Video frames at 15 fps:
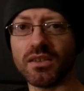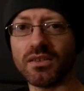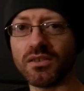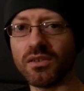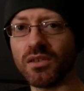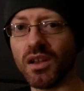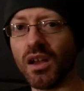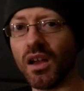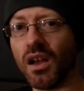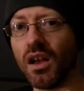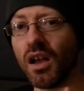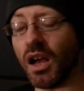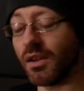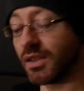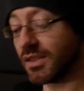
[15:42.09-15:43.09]
So
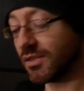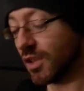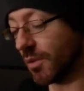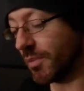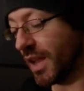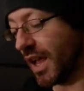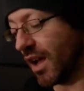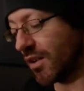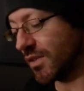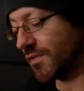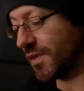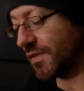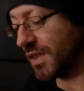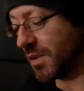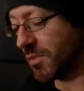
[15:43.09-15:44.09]
I'm going to stop now. It's
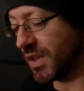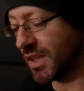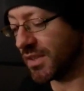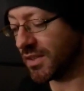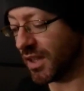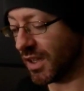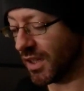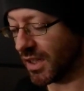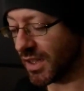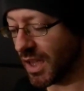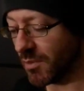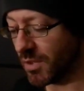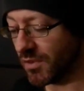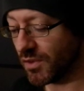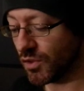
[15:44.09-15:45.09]
15 minutes. I, I can't
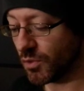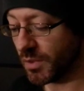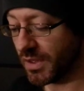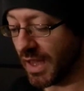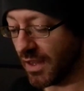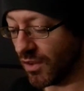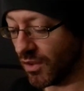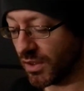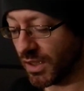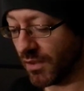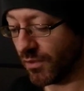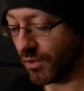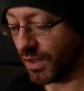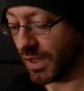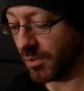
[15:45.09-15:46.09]
believe it took me that long to get
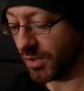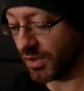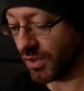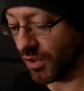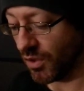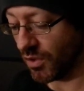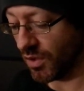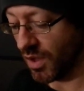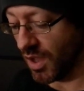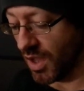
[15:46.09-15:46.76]
through the episode.